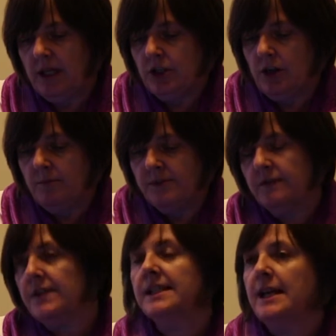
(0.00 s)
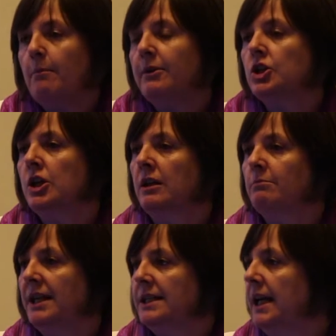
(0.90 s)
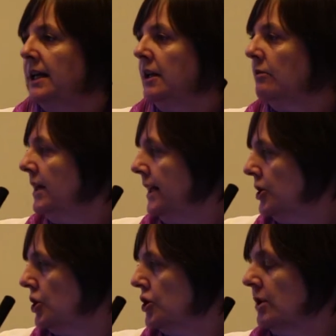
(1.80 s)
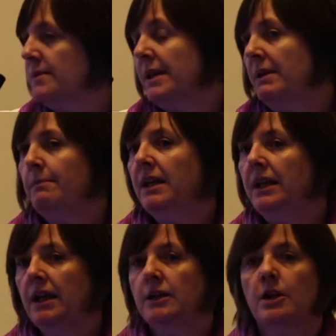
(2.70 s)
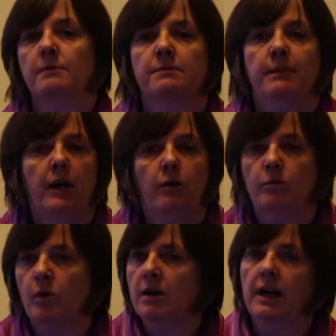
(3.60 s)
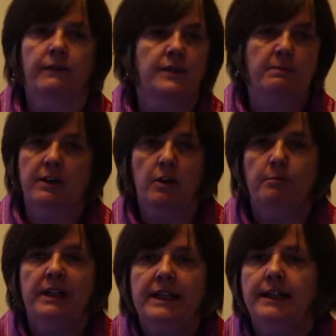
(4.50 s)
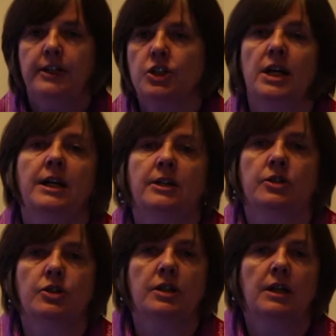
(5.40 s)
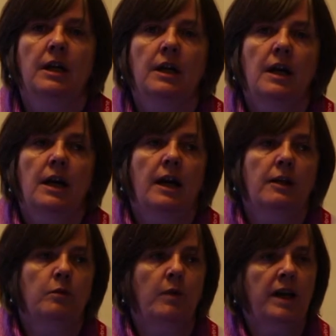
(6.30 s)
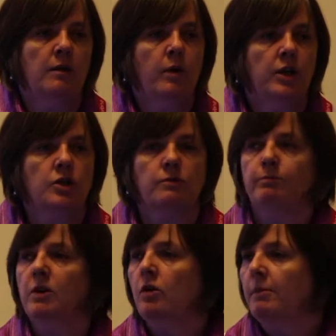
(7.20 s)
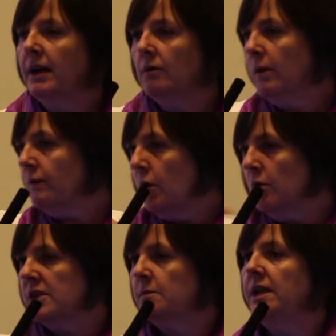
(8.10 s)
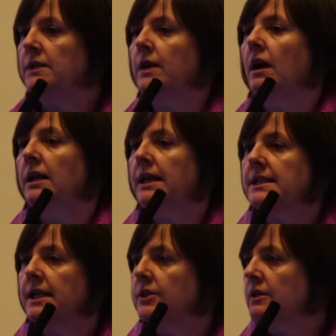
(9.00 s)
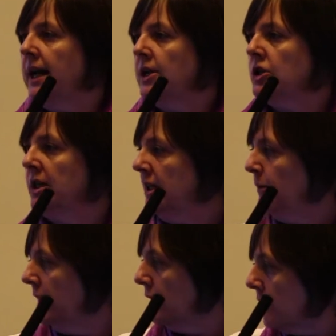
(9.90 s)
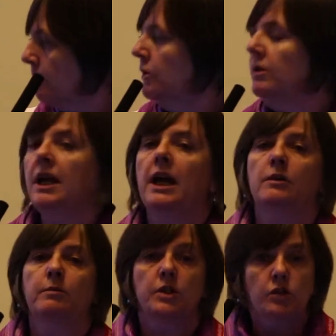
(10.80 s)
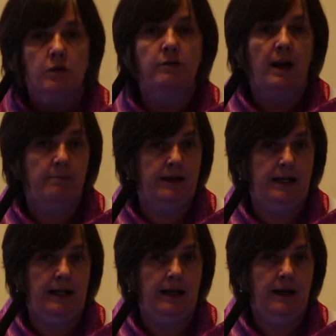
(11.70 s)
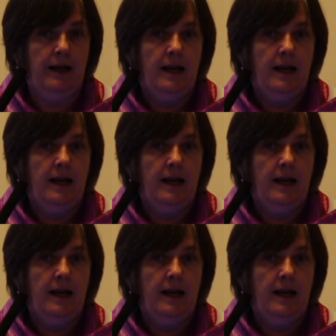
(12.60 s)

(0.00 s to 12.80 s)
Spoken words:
in terms of establishing and maintaining relationships, I mean, I'm thinking in terms of my own work life, it's been completely changed. The way in which, we have a whole suite of colleagues internationally that we can communicate with so rapidly.